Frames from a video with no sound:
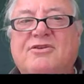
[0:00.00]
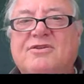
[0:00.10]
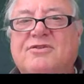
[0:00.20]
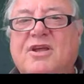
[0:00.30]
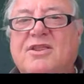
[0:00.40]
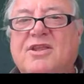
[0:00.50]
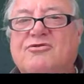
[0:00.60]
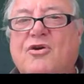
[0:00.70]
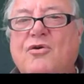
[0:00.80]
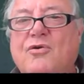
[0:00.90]
you can see
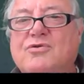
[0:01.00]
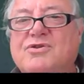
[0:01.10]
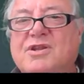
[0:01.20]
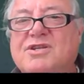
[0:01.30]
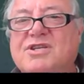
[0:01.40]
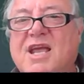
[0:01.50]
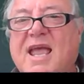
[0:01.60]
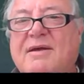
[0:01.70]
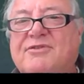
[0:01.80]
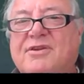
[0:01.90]
these coups and the
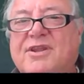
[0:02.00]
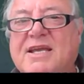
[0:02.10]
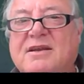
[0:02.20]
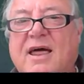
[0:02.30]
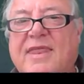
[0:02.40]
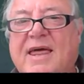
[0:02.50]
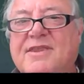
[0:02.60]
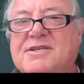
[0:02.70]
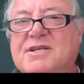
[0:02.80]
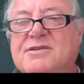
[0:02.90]
C S and things like
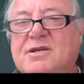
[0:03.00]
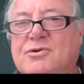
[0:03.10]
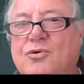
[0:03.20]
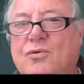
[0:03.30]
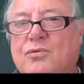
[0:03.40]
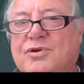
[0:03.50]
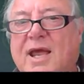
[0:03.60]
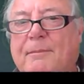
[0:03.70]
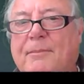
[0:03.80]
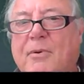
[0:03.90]
that. This is the
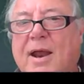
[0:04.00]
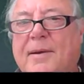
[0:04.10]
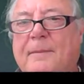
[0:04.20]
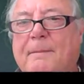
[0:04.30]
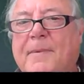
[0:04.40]
tooltip one.